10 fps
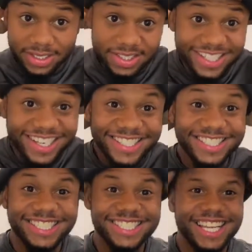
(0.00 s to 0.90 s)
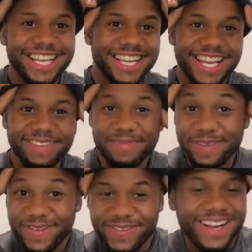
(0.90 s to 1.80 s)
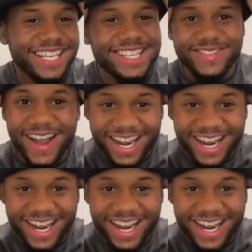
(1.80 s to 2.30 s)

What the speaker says: you know what I'm saying? Maybe that's where I